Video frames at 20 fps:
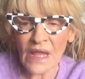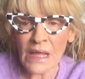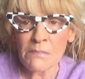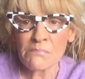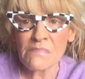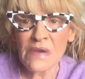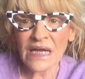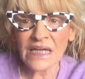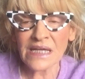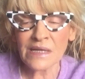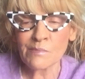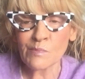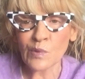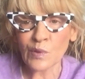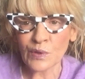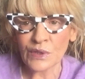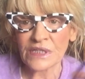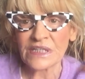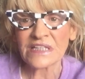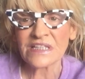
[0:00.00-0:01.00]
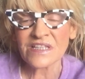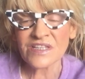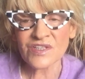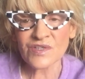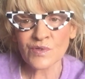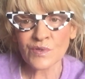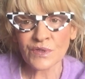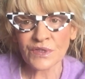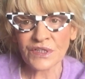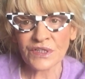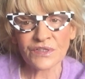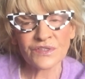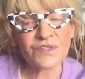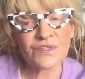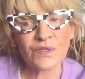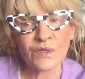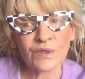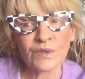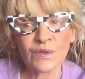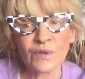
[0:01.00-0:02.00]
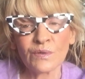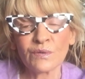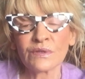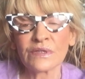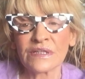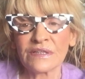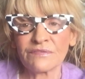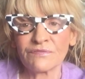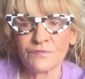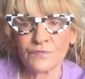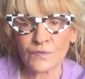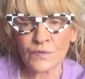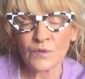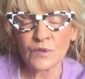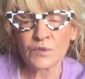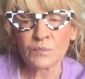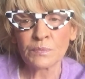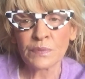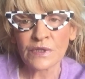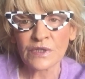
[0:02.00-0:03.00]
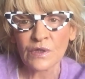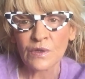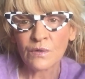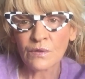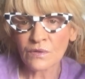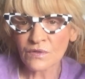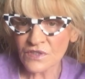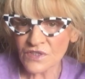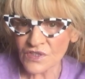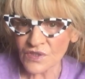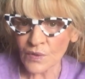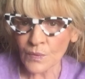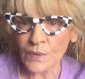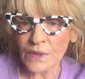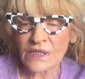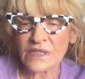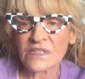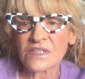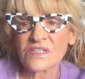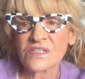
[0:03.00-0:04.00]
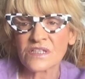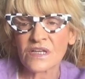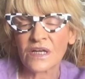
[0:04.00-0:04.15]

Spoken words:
many more disorders, not only food but also in the